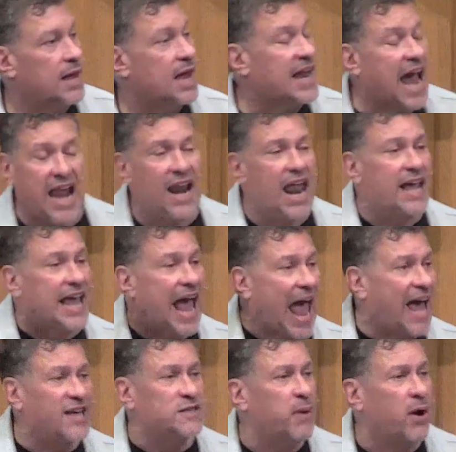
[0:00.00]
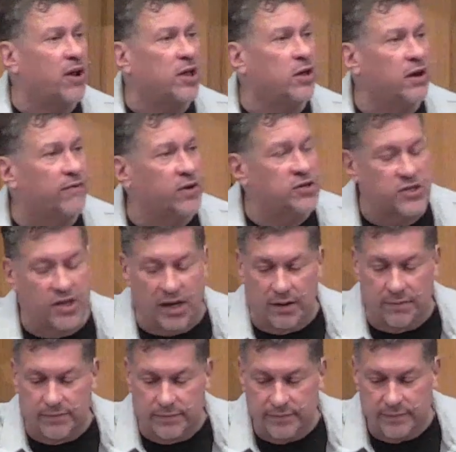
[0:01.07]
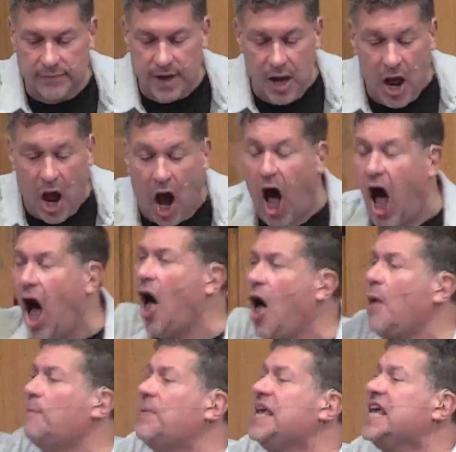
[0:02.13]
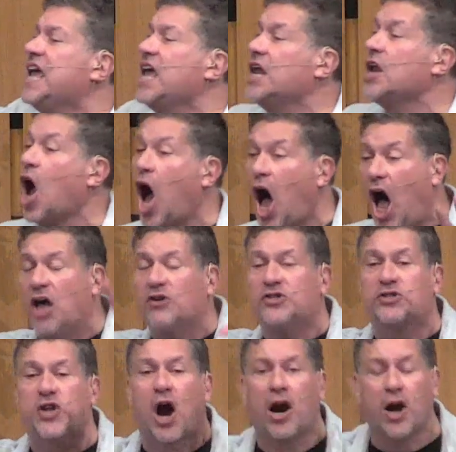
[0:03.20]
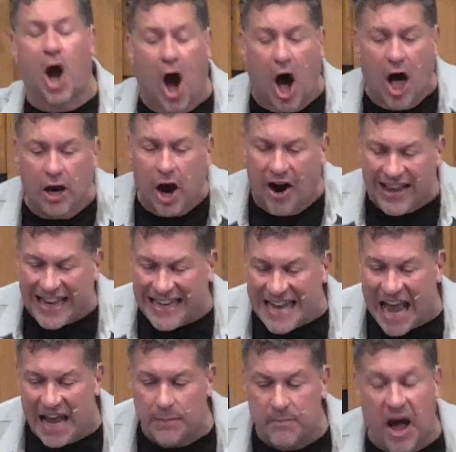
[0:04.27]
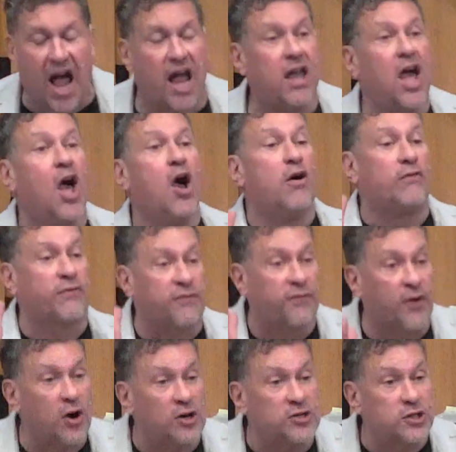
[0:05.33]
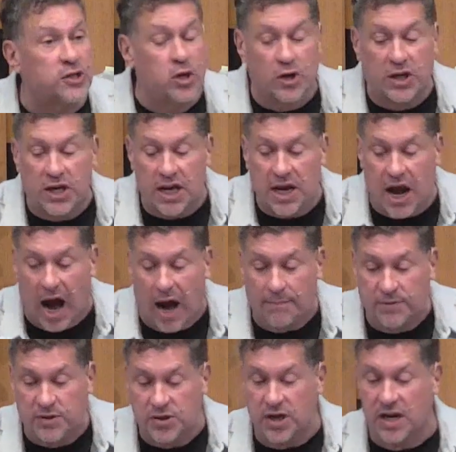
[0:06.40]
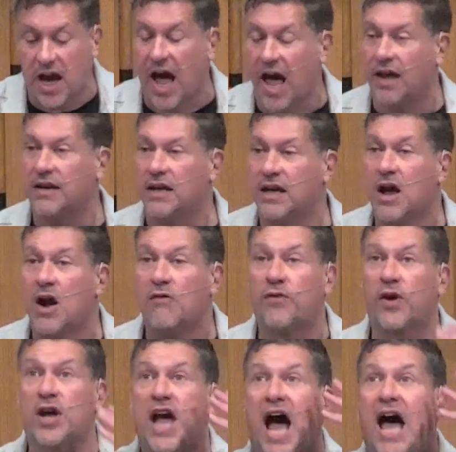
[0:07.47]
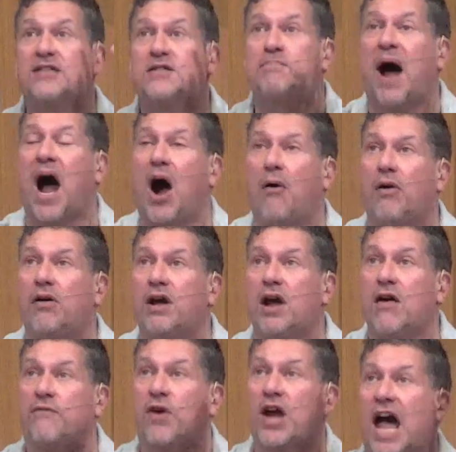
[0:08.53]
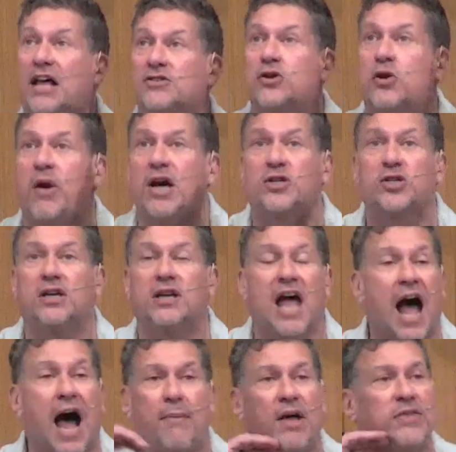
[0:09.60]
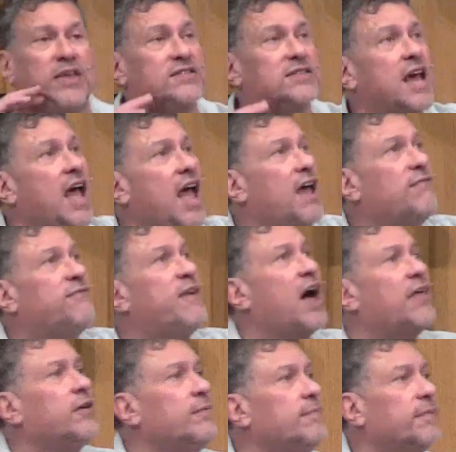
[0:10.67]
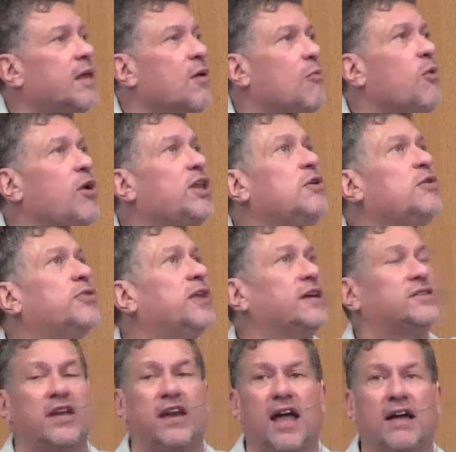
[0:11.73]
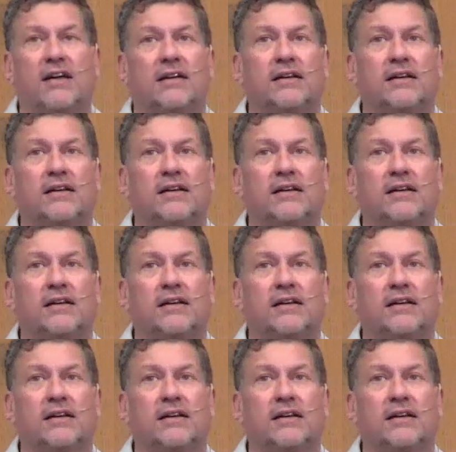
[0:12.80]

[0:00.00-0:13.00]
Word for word: Kind of like Asbury University. All begin, all start, all are ignited by first looking up to God for God's power, for God's direction. How about this? Hey, Father, what do you think today?